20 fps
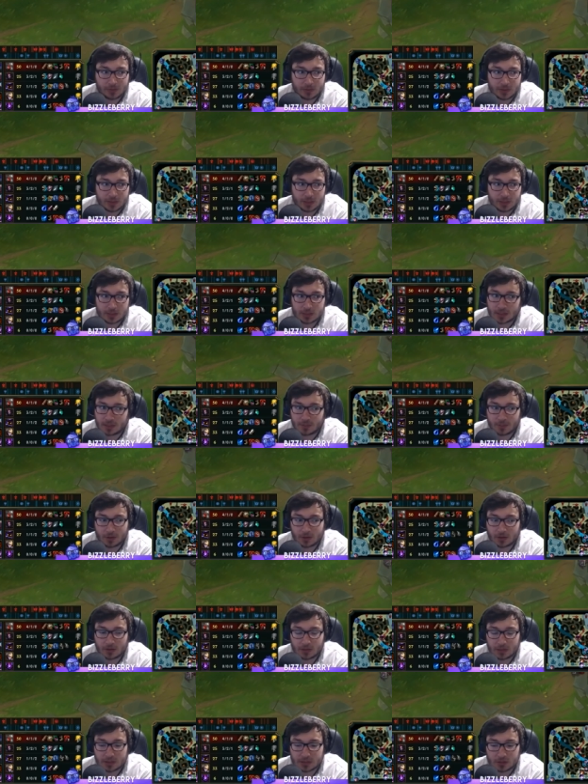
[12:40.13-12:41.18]
for level 6 here, but
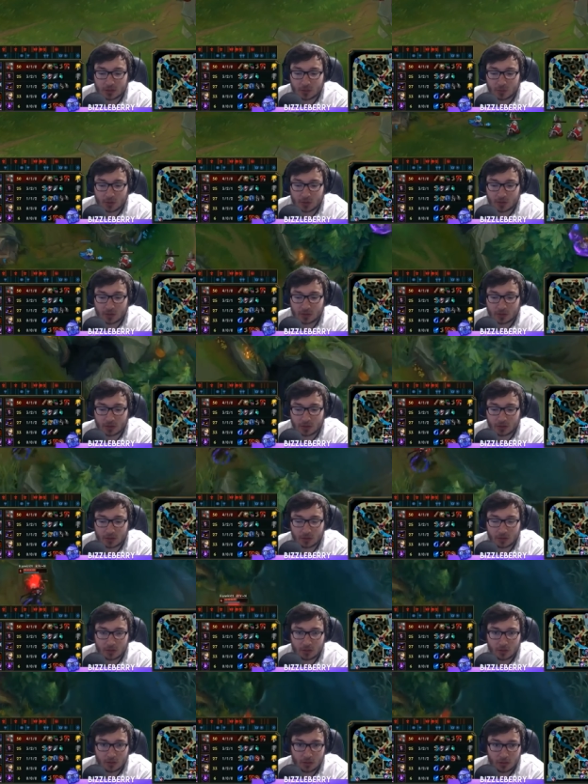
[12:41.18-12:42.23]
it's not worth it.
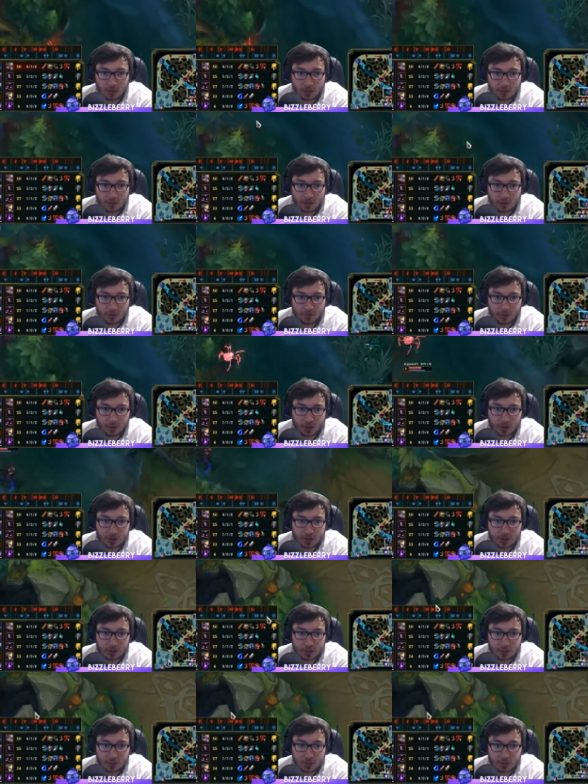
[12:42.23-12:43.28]
I think you're
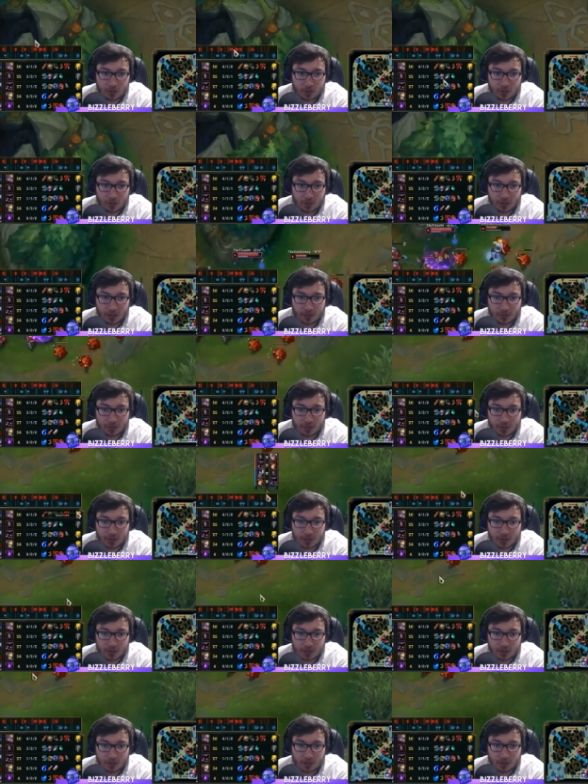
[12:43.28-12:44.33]
focusing too much on level
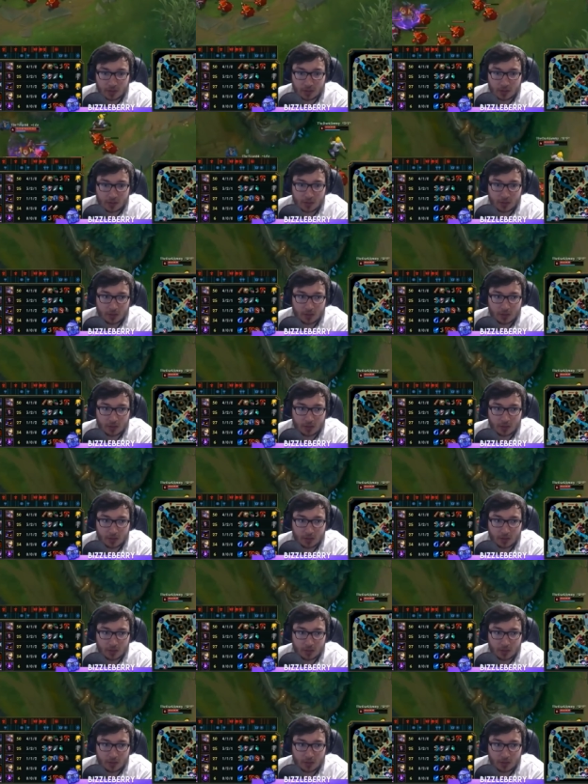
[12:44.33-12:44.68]
6 here.